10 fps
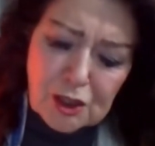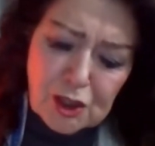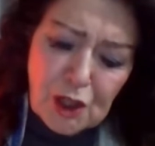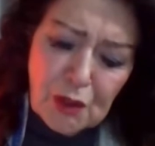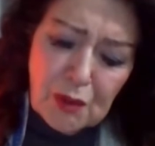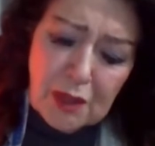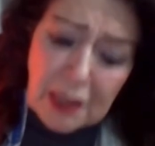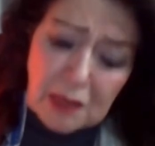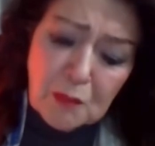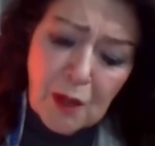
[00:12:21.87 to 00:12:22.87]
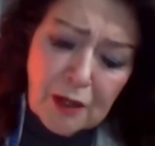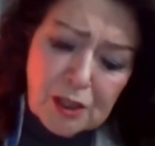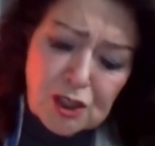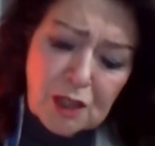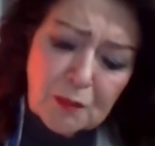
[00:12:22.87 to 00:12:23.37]
So in
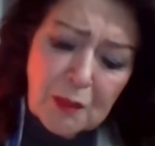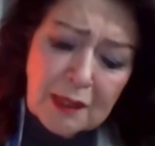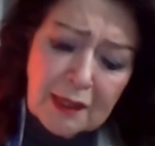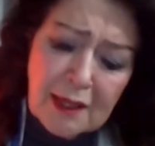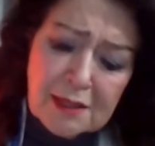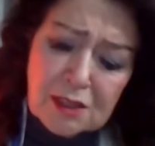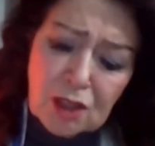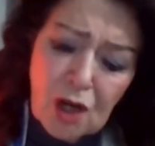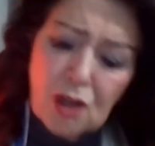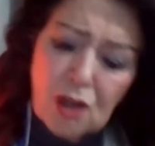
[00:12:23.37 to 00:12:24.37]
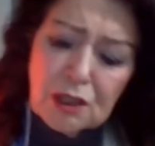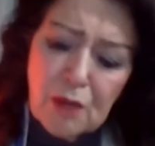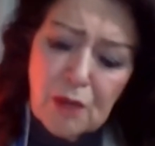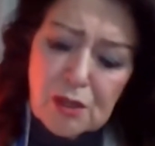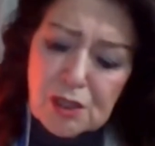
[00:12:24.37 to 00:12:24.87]
Parashat Pinchas, God and
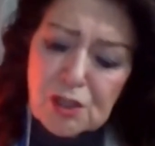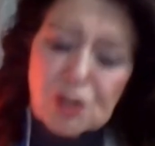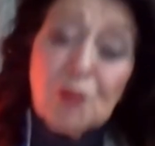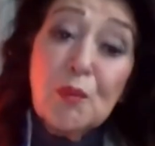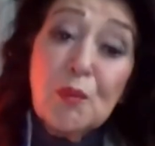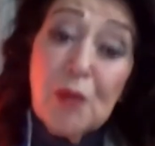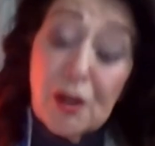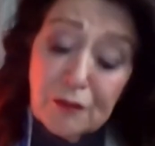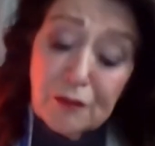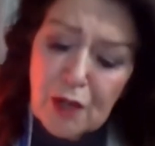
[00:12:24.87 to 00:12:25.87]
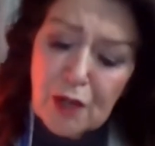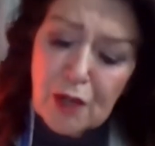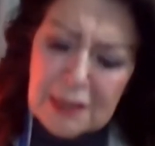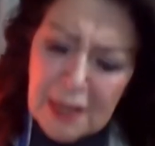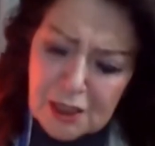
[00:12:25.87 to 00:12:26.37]
Moses are preparing for a
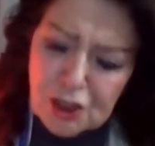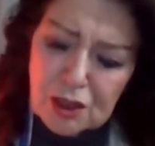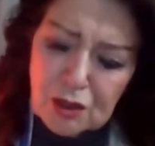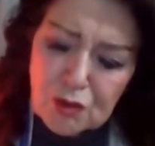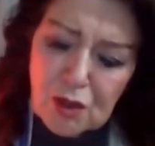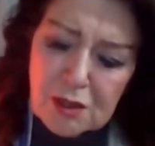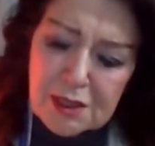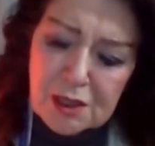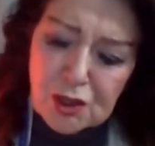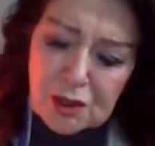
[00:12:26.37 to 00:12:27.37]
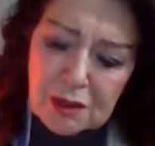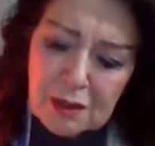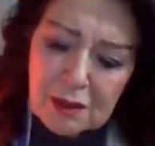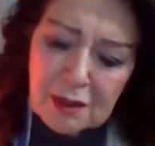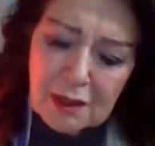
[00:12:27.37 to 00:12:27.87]
national transition.
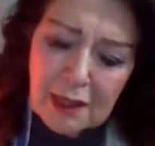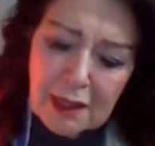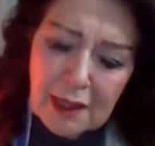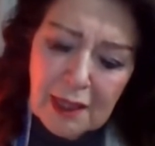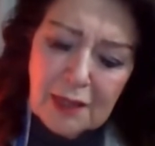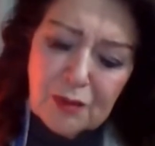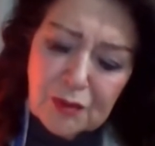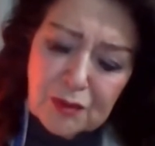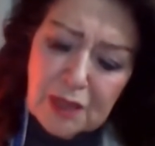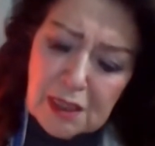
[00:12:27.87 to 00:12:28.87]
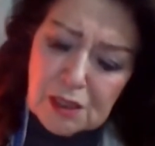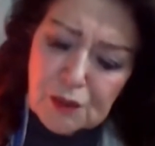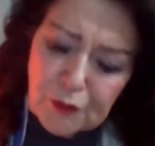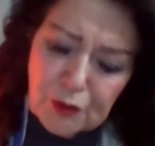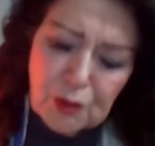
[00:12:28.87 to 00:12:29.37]
And
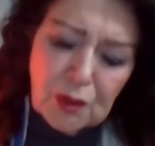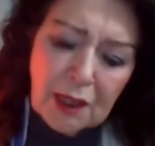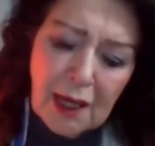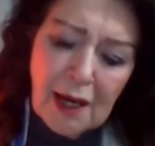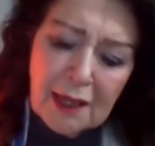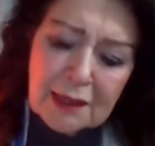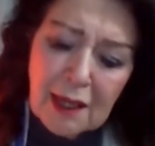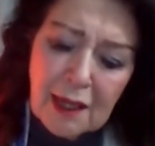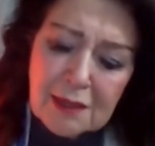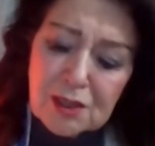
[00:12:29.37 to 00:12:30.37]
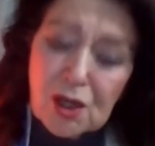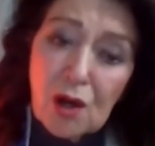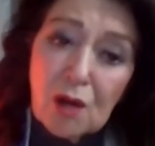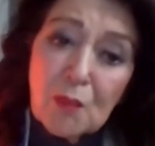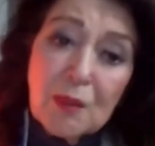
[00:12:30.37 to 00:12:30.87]
these few guidelines
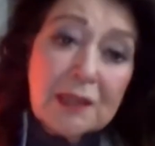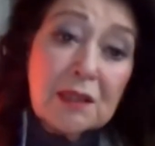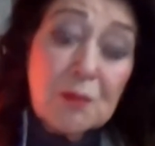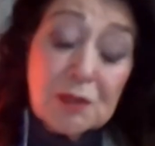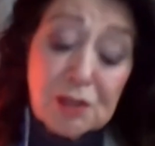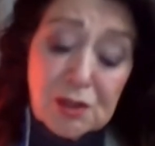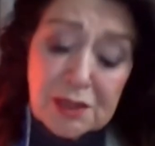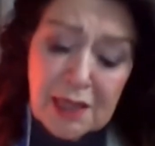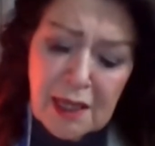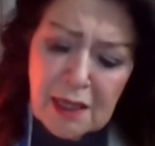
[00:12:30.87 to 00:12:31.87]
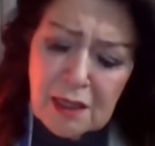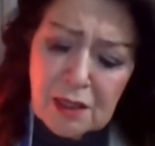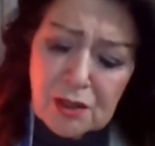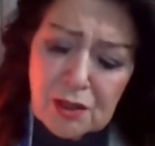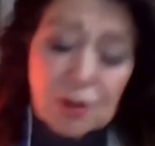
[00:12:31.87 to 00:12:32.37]
are applicable today
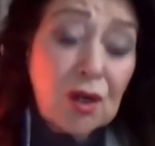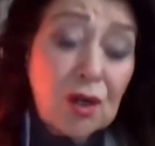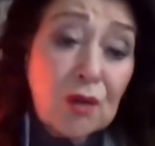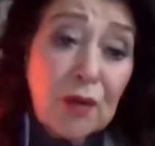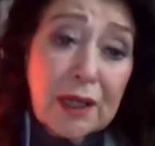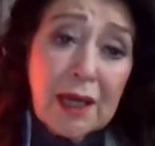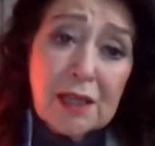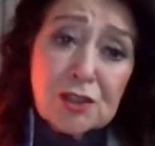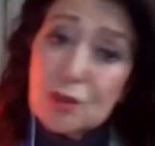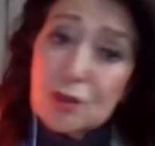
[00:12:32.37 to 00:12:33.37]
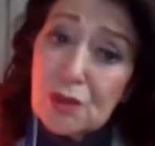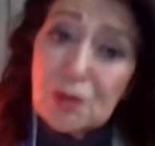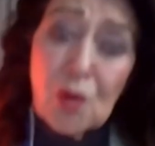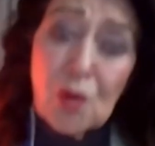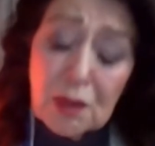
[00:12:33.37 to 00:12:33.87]
to a congregation, to
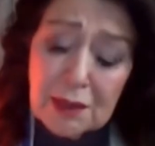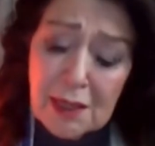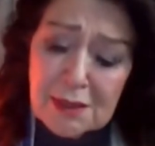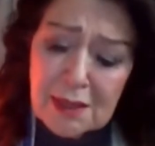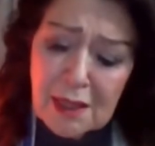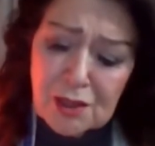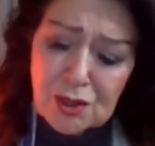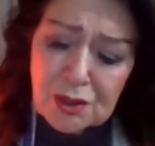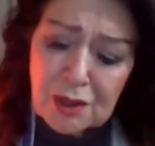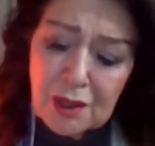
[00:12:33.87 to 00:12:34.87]
an organization,